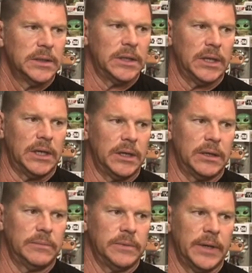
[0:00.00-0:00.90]

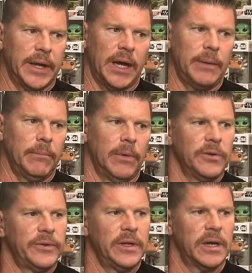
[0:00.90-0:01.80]
I got
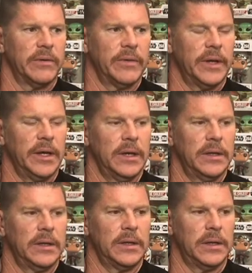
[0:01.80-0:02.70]
mostly everything.
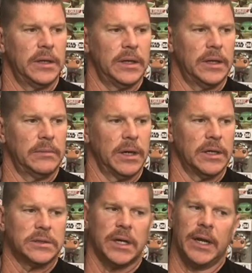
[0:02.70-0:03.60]
I'm
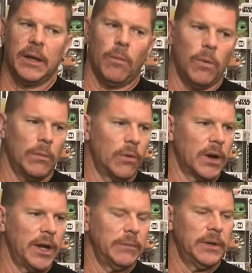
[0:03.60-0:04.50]
going to try to get one more
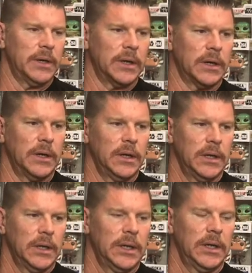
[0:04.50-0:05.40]
item in here.
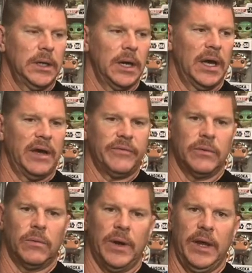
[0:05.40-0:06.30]
I have to
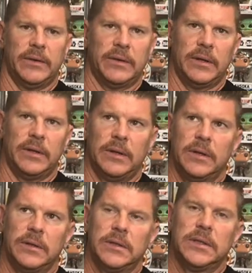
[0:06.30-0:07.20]
wait
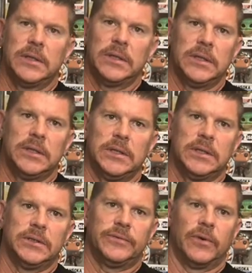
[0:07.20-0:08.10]

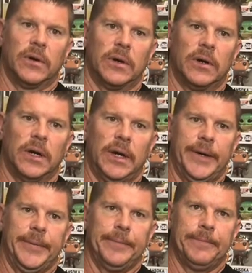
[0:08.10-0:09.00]
for
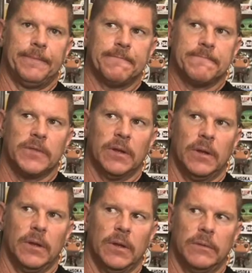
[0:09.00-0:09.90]
a
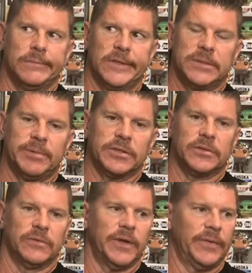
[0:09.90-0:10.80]

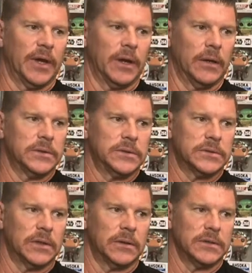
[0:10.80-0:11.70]
special event that I'm going to go to.
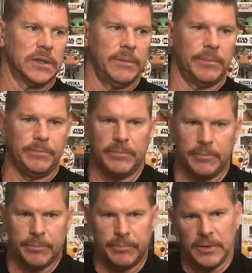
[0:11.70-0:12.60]
So I'm just going to be
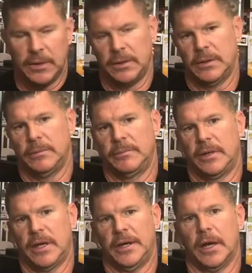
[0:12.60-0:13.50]

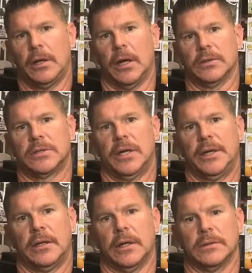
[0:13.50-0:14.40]
cutting it close.
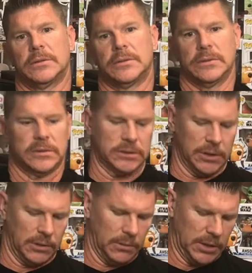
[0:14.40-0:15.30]

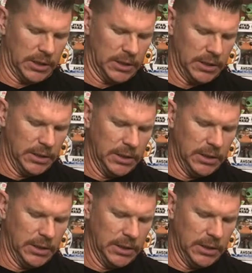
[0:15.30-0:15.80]
So